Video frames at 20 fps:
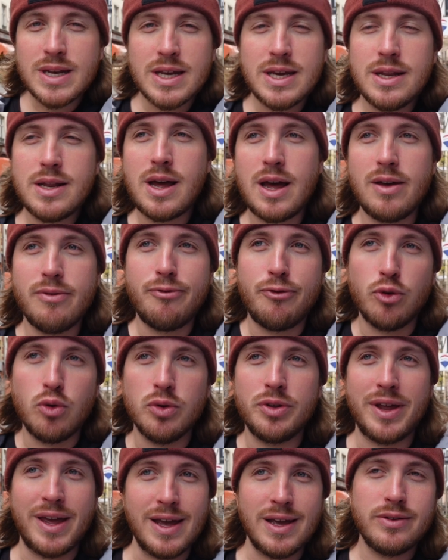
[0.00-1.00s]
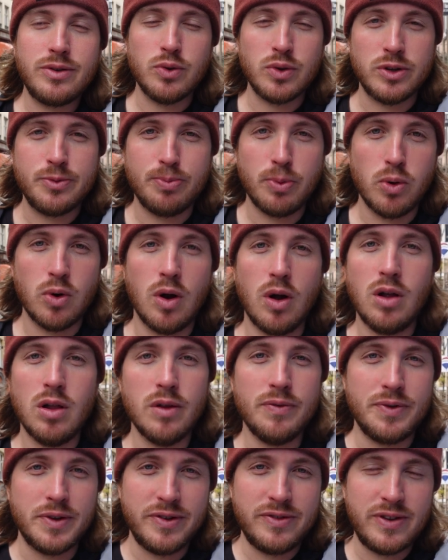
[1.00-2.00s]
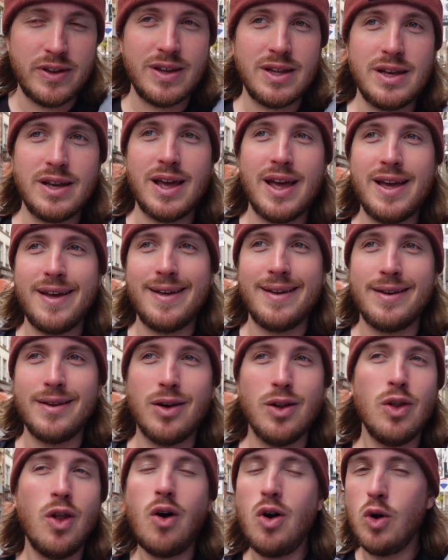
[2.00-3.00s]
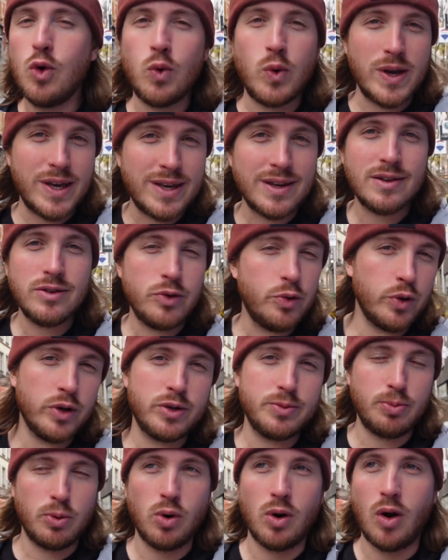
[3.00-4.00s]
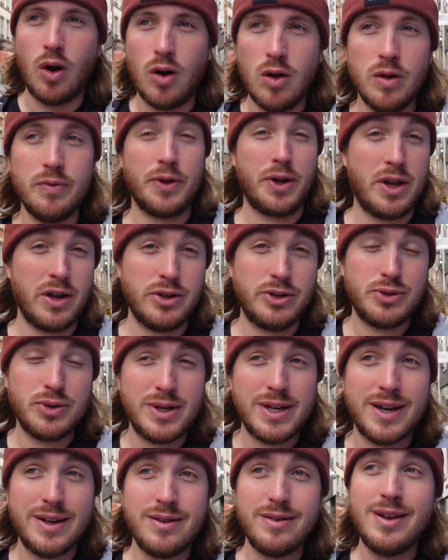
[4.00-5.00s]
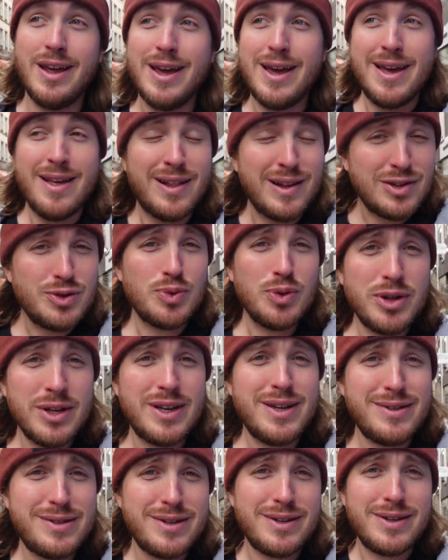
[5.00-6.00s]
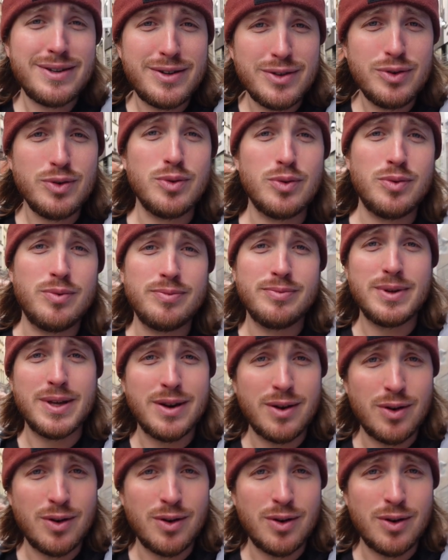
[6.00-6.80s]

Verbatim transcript: need a full day to explore all of the city and a long weekend to explore all of the country, and that's really easy to do, you